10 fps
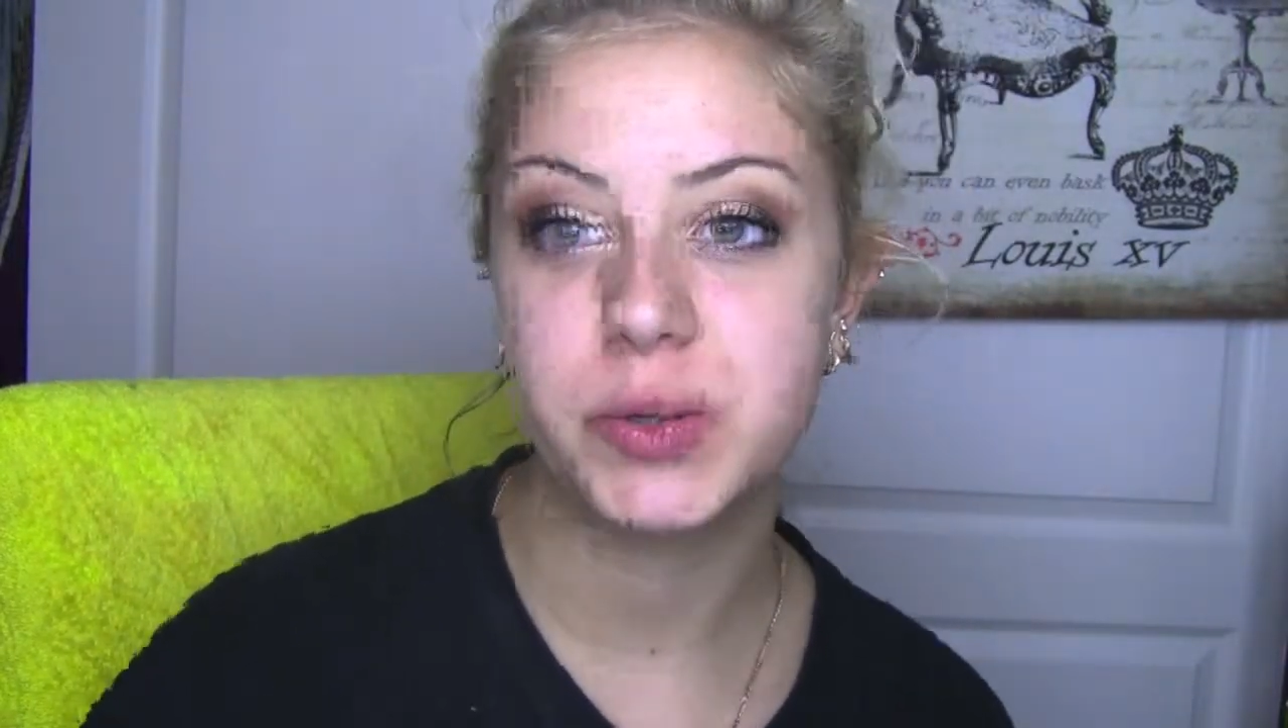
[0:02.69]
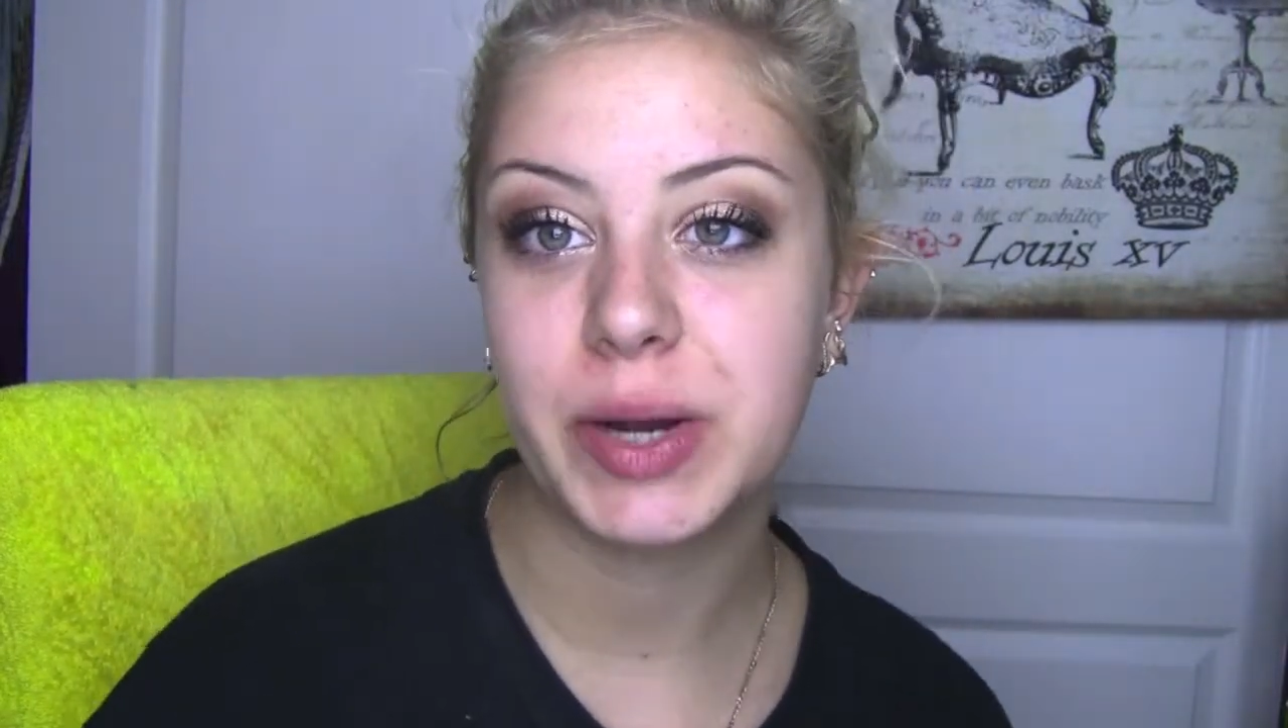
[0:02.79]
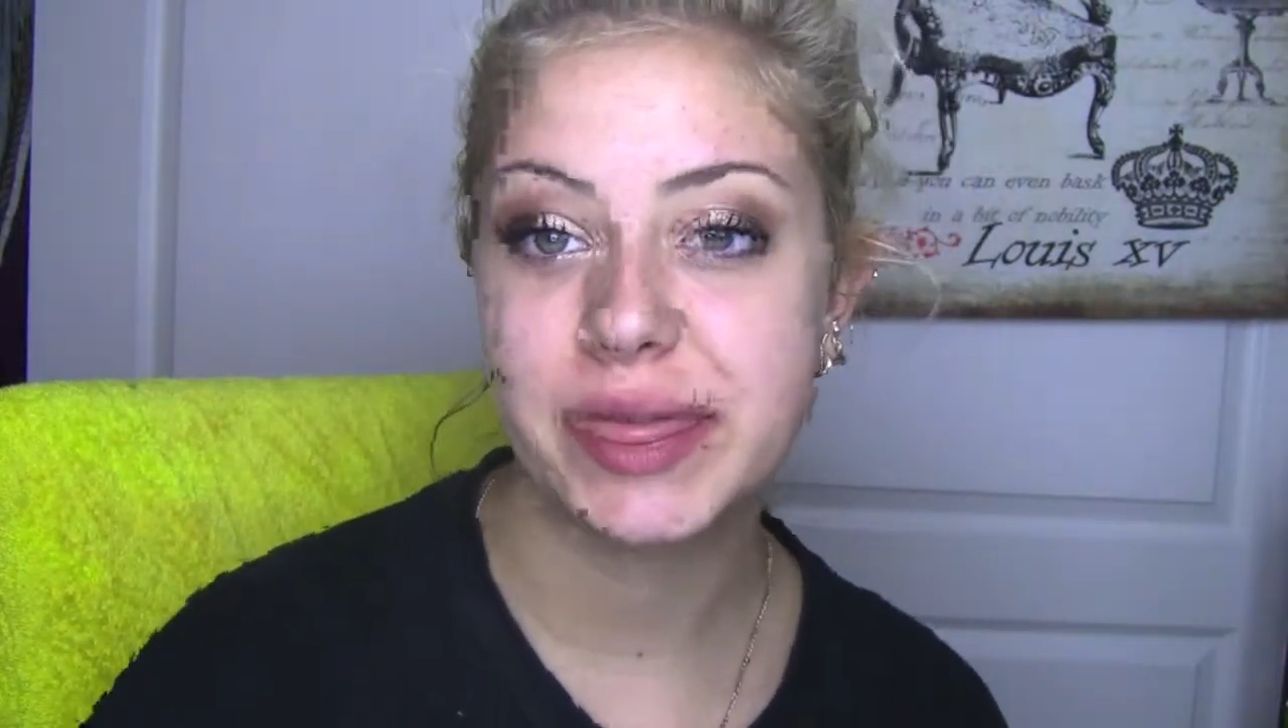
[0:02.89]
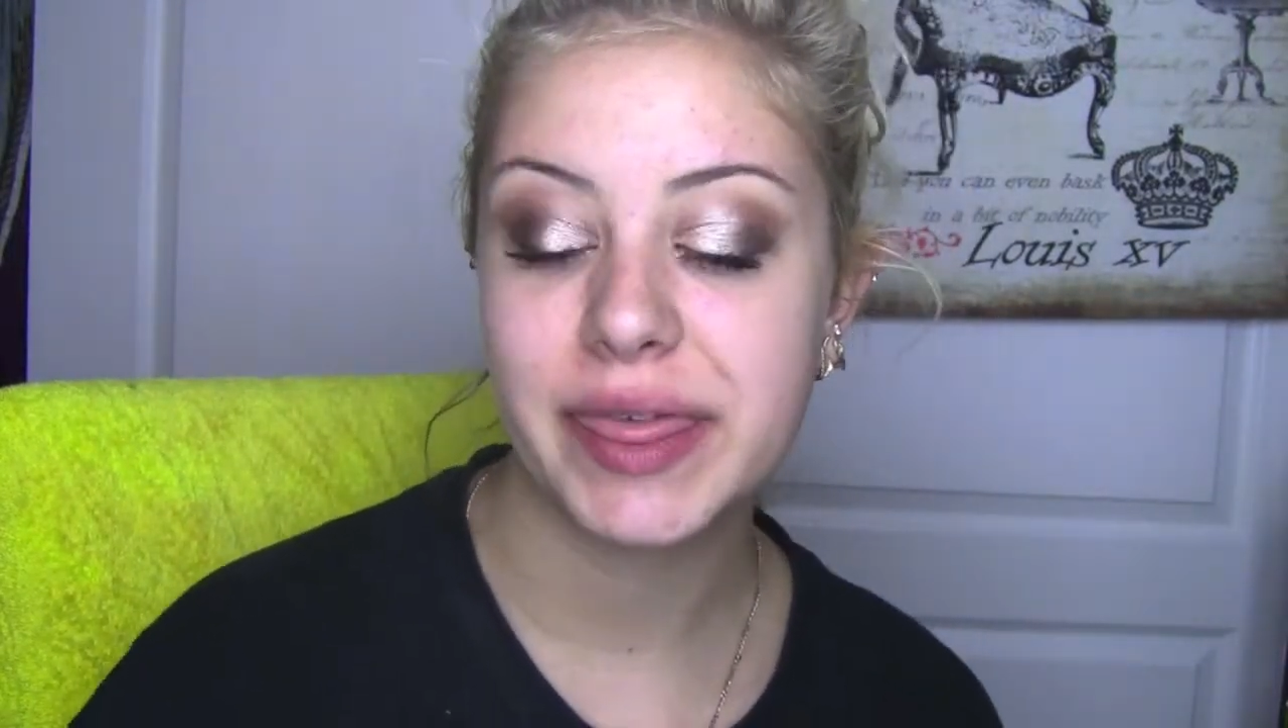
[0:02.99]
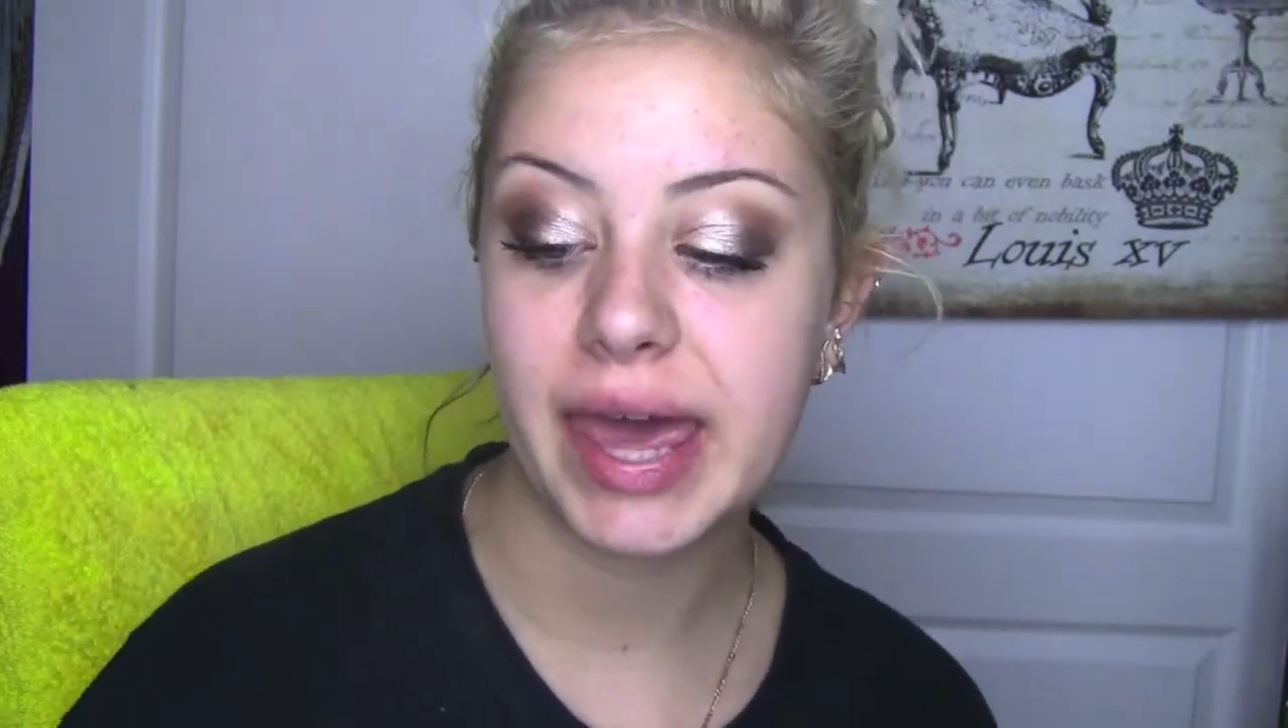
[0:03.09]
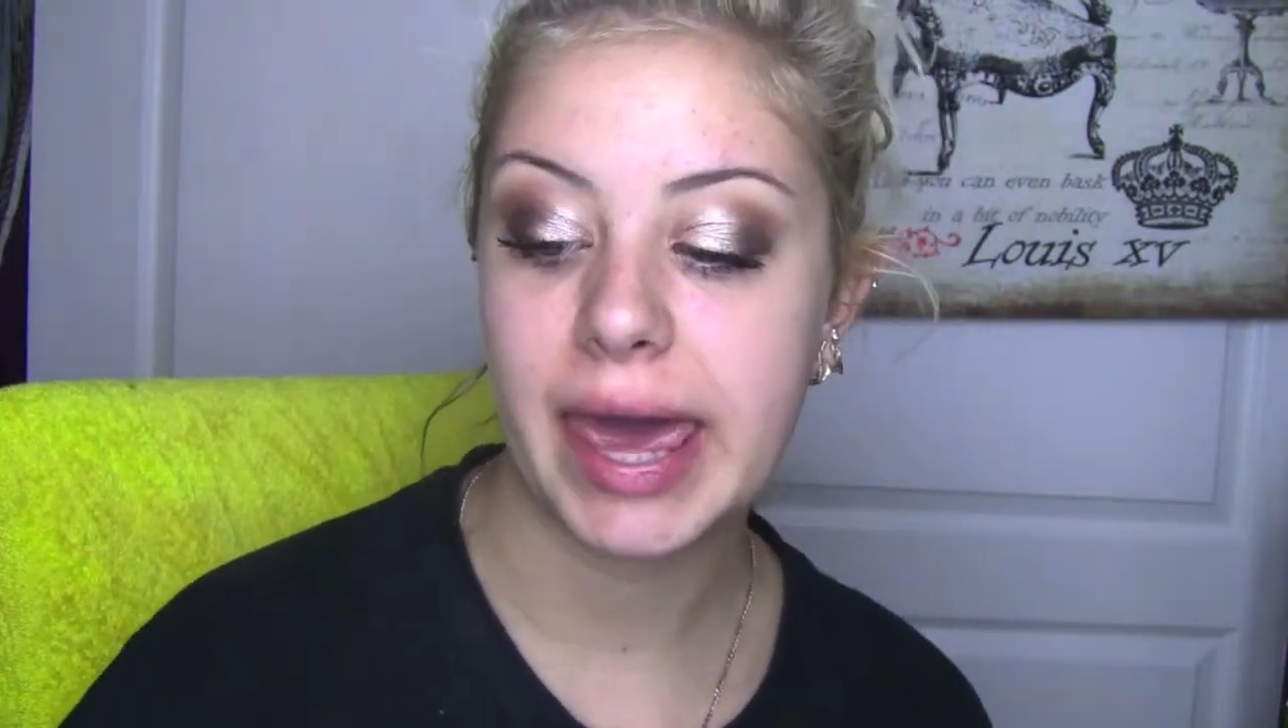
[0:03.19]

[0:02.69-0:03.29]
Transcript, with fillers: with